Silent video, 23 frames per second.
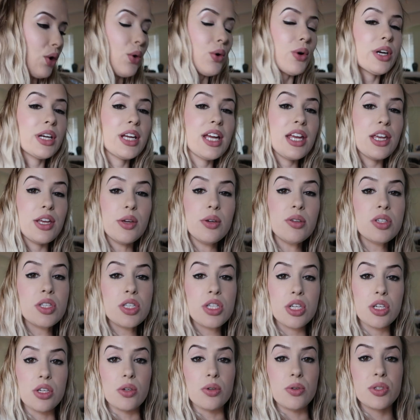or get used
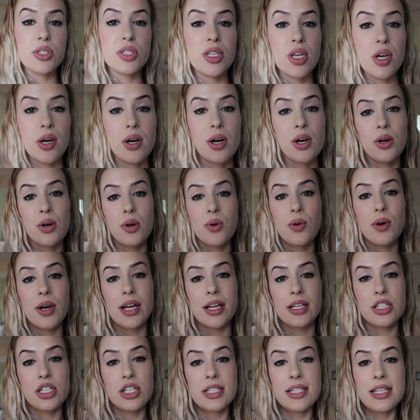to. So
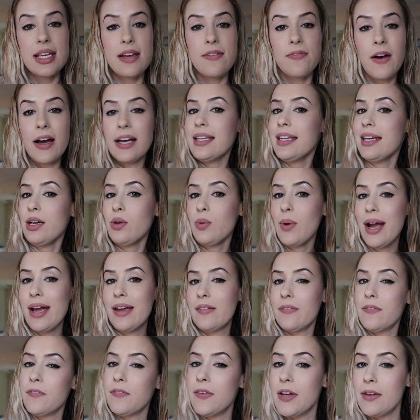just like finding a
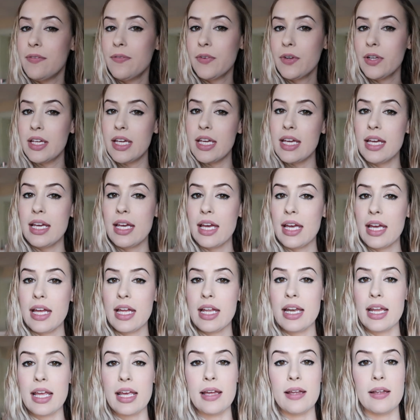right fit for
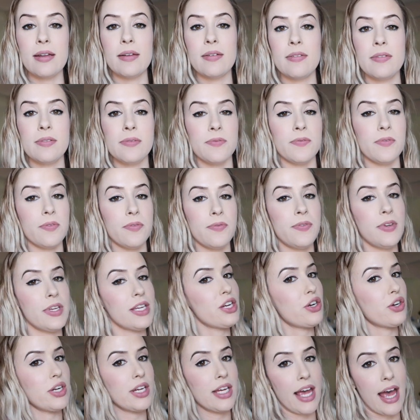Keegan and
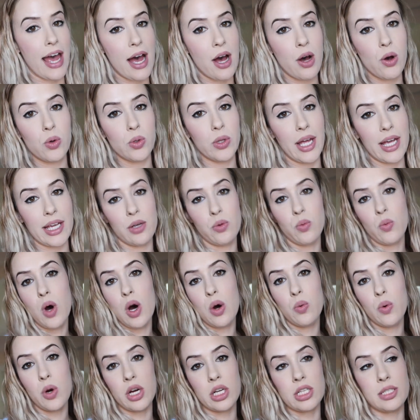figuring out like what
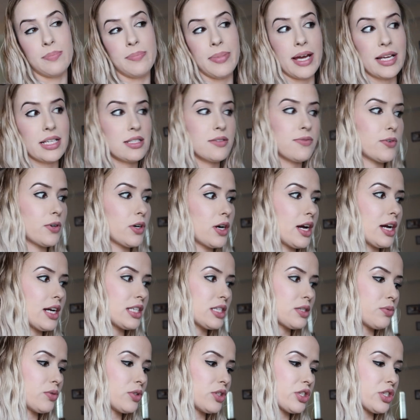worked best for
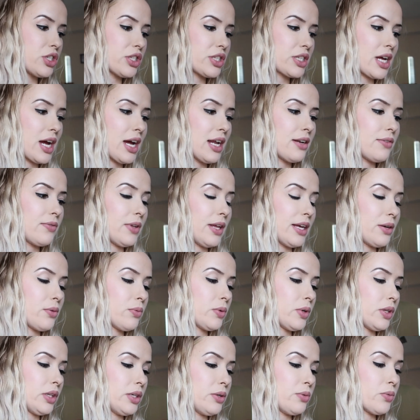us was just kind of like
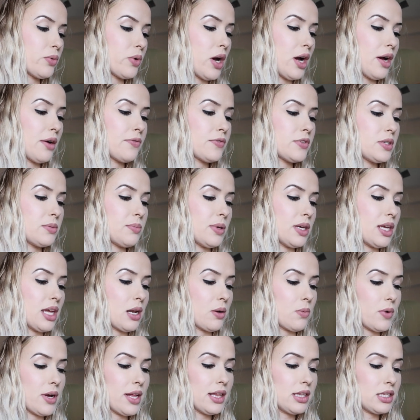really rough to begin
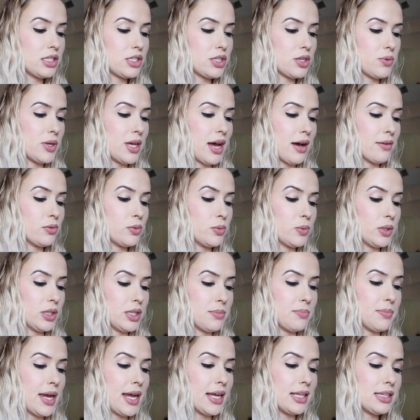with. So we haven't really
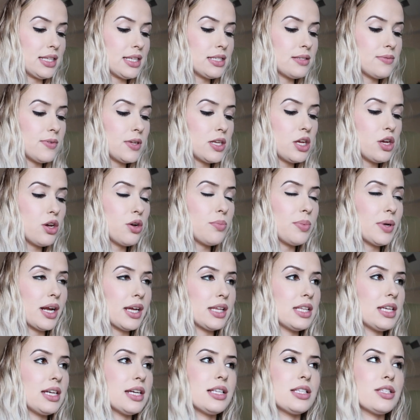made this video, but I
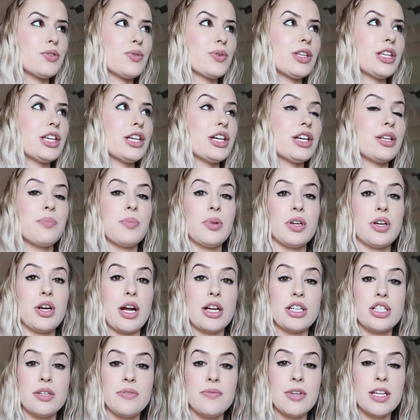think it's a really good
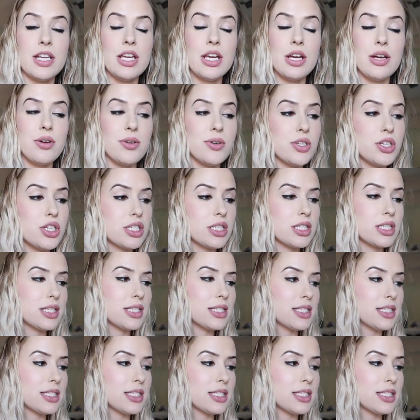progression video just to